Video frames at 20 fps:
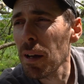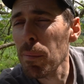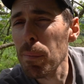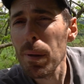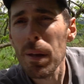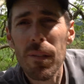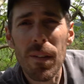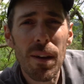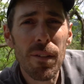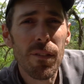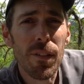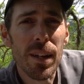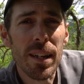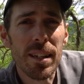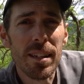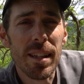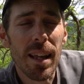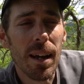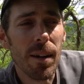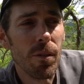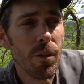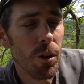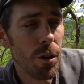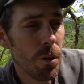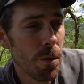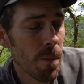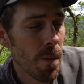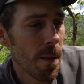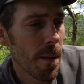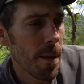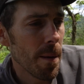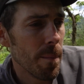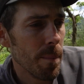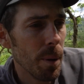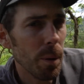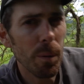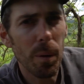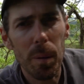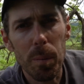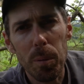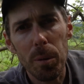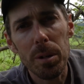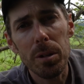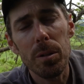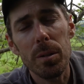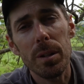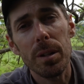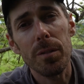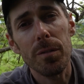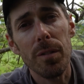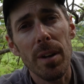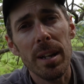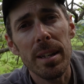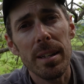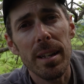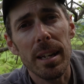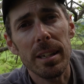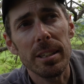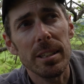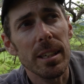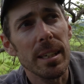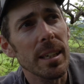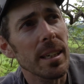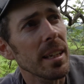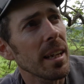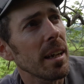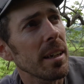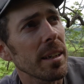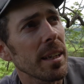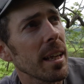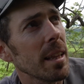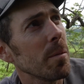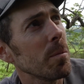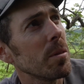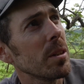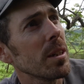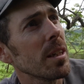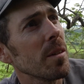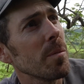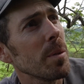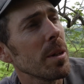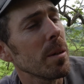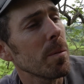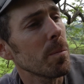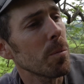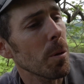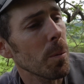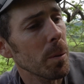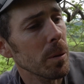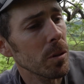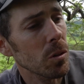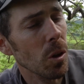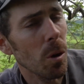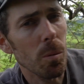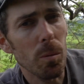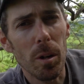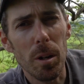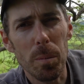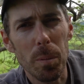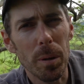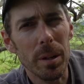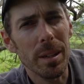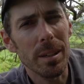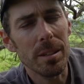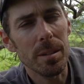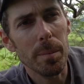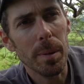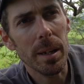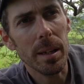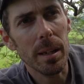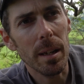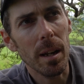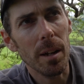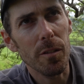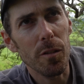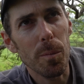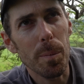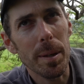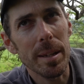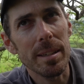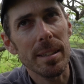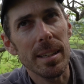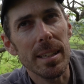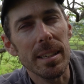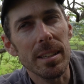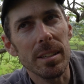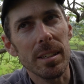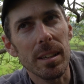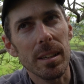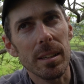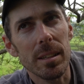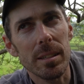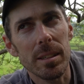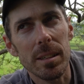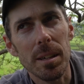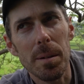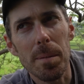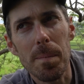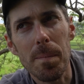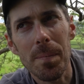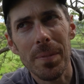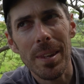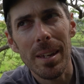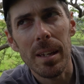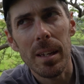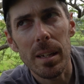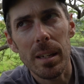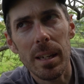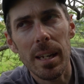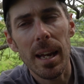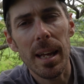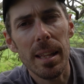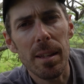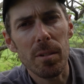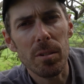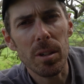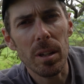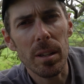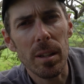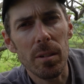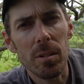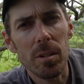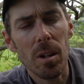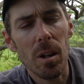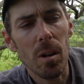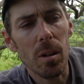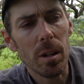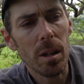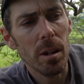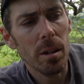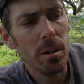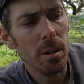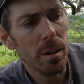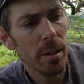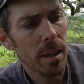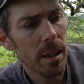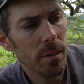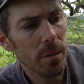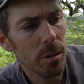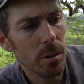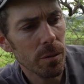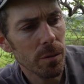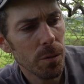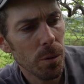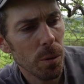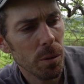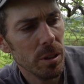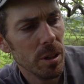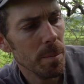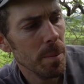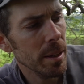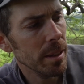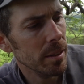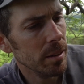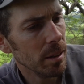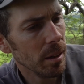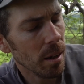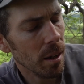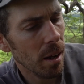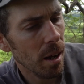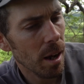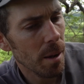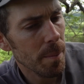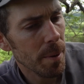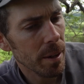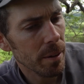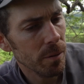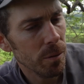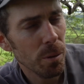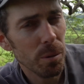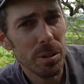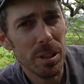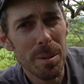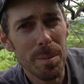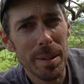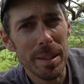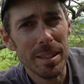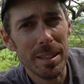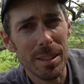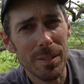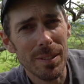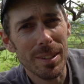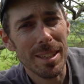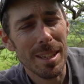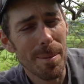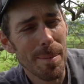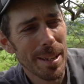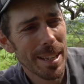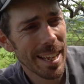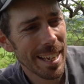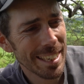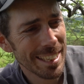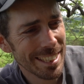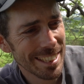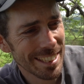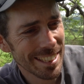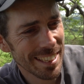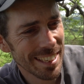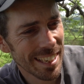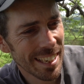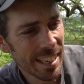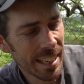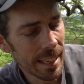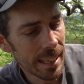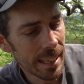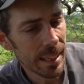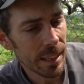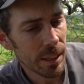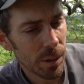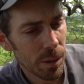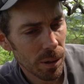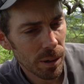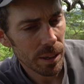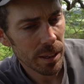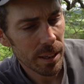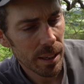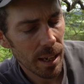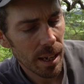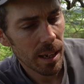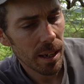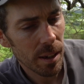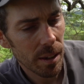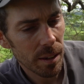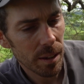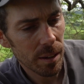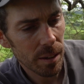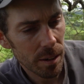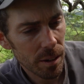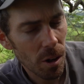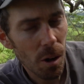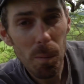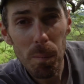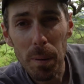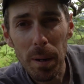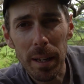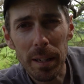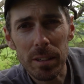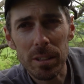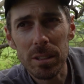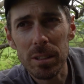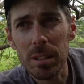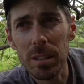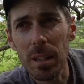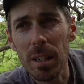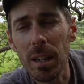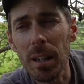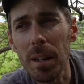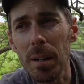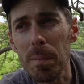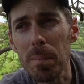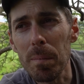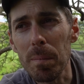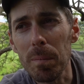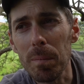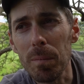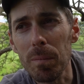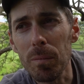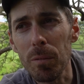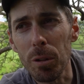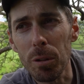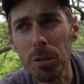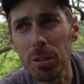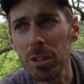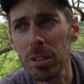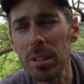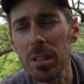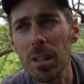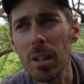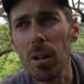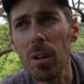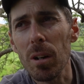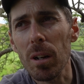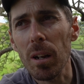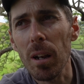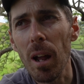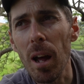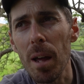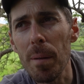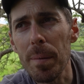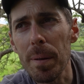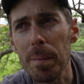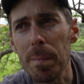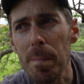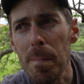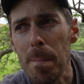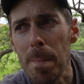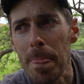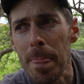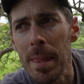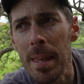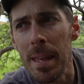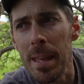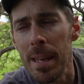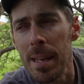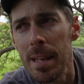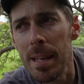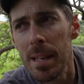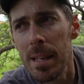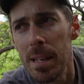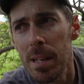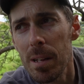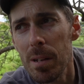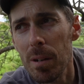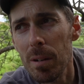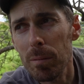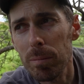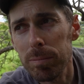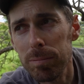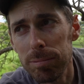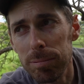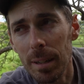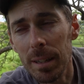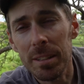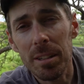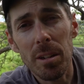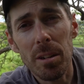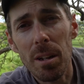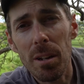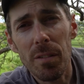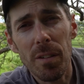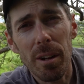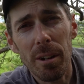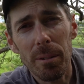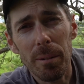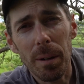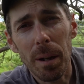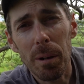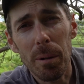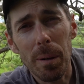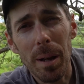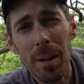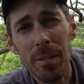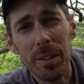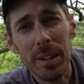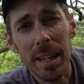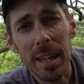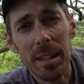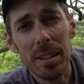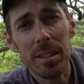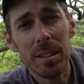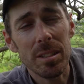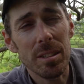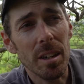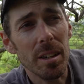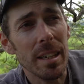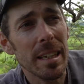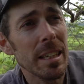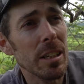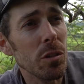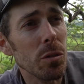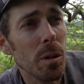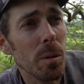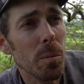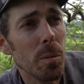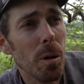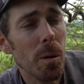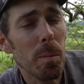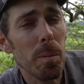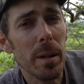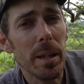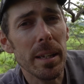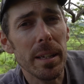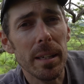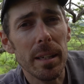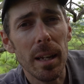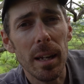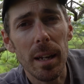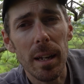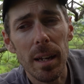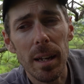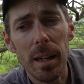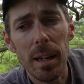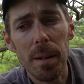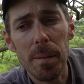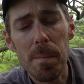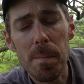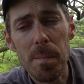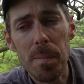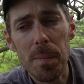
bit of effort into that route, but I'd probably do it with a friend actually and get them to give me a proper top rope on it to make life a bit easier, because yeah, there's a lot going on that route. 40 metres of climbing, 40 metres of intimidation. Well, yeah, complex route just because there's a lot of climbing. I don't know if I'll ever get stuck into it properly. I